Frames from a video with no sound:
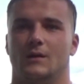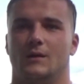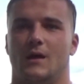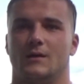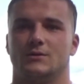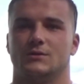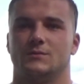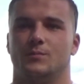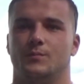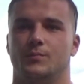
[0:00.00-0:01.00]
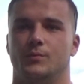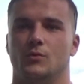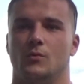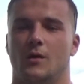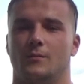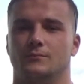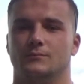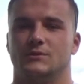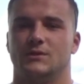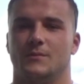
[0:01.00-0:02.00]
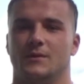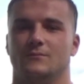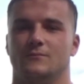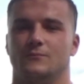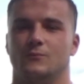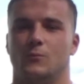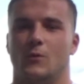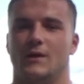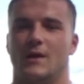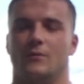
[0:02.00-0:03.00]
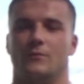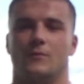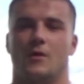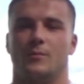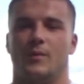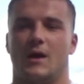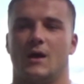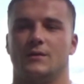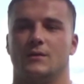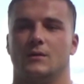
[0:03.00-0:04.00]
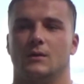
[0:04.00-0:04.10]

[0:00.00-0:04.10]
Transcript: that just blew up, sent me way down the wrong path.